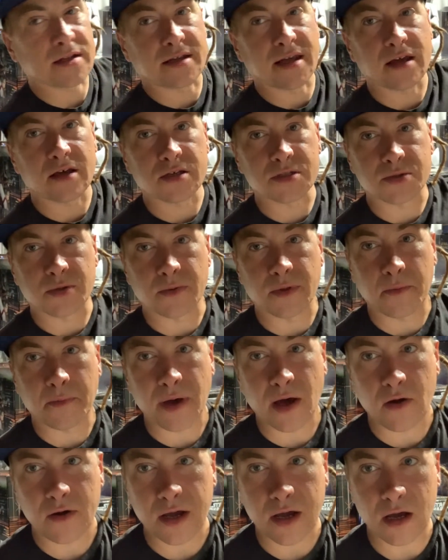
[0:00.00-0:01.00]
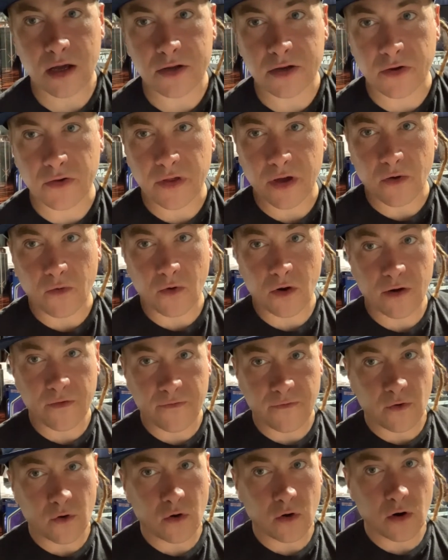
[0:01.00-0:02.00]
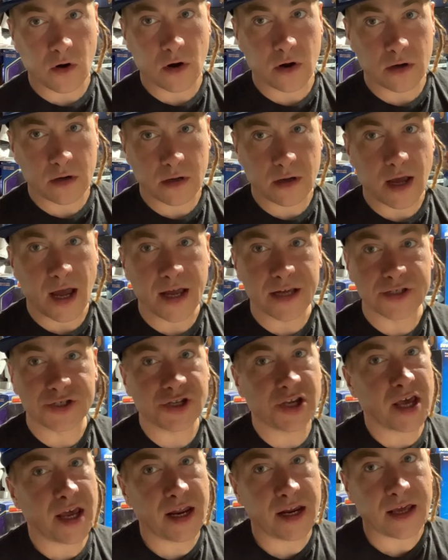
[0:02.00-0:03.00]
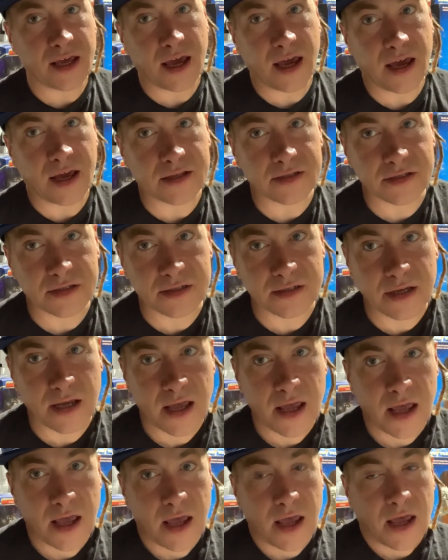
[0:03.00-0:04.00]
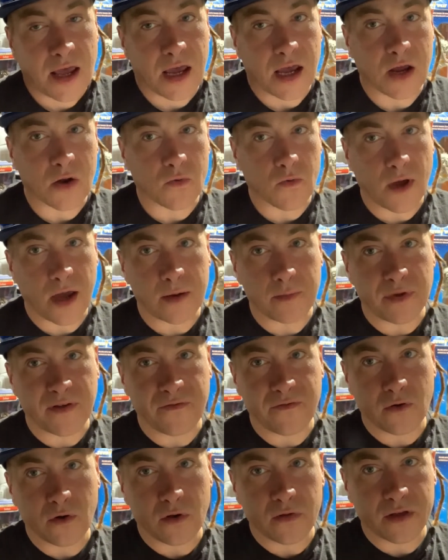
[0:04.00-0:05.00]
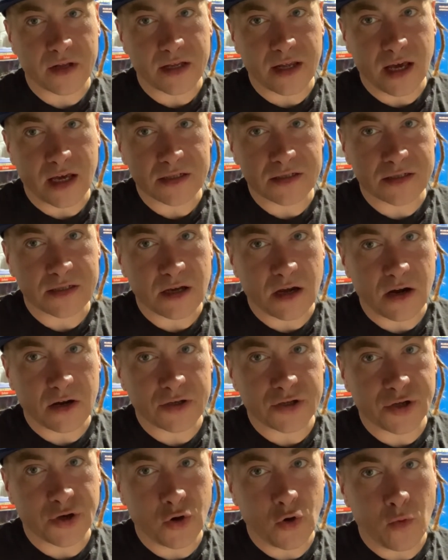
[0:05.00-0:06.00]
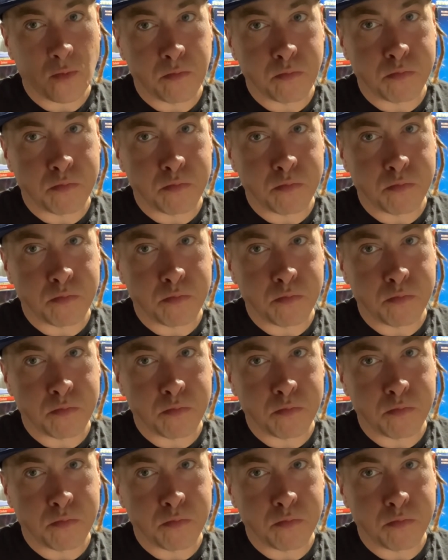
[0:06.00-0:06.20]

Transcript: Tales from the Bounty Hunter, there were 4 IG-88s, and right before the Death Star 2,